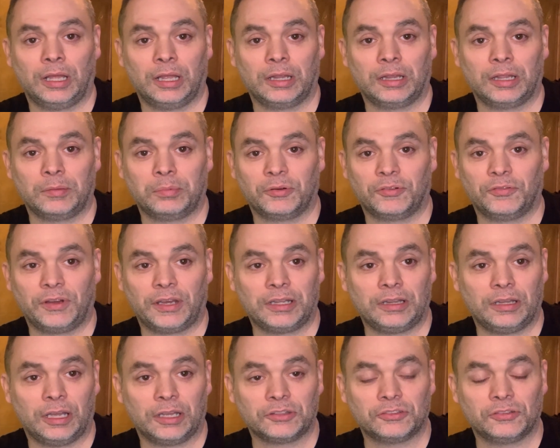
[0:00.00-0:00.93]
They provide
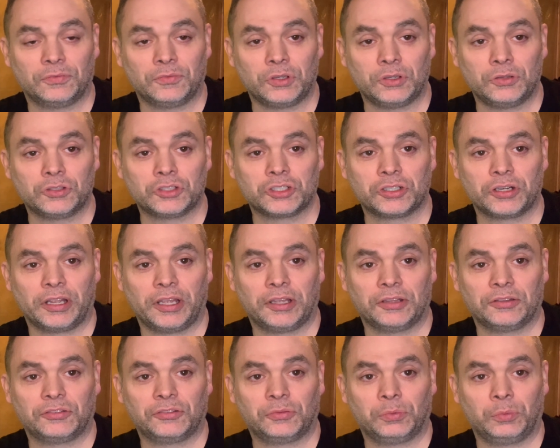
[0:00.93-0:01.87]
lots of
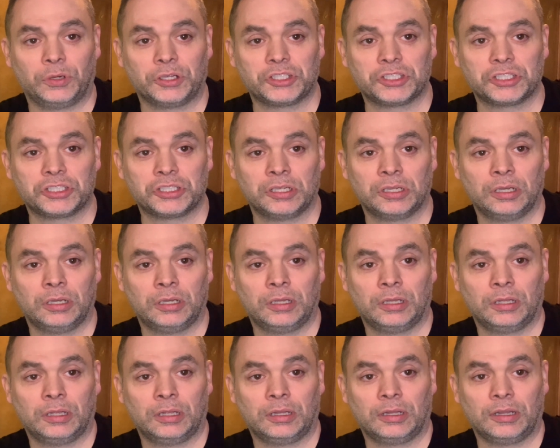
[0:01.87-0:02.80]
nutrients, which
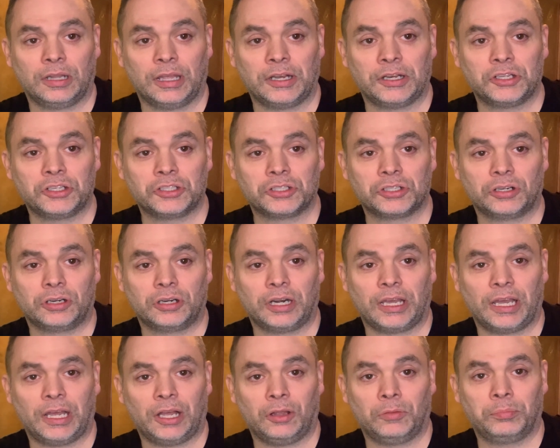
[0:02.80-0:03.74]
then in turn
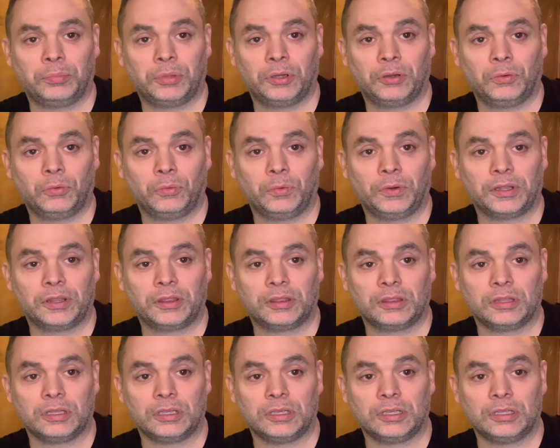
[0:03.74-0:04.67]
help with
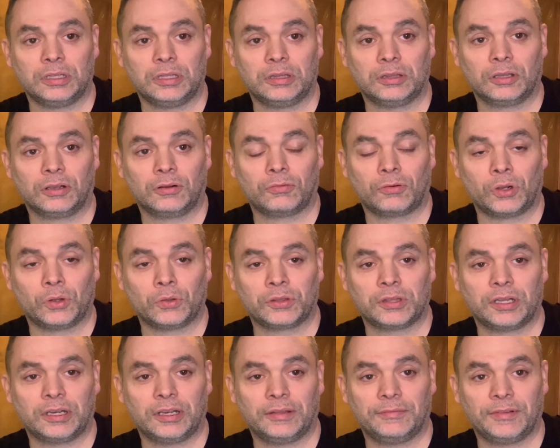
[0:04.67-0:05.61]
the growth
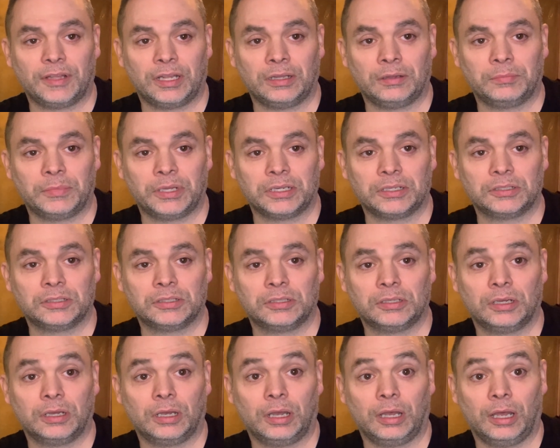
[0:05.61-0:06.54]
and development
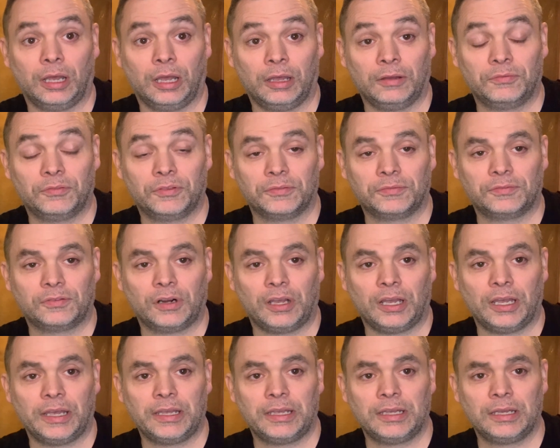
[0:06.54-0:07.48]
of the
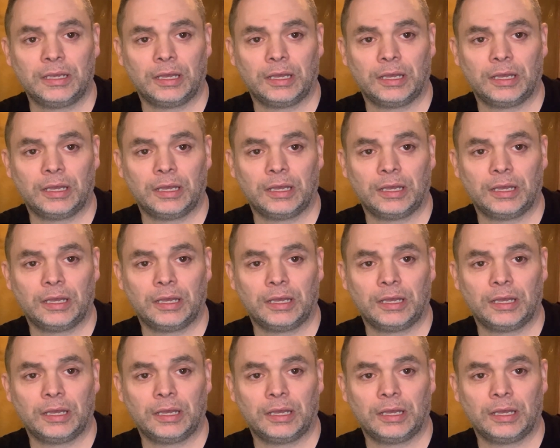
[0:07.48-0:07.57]
fry.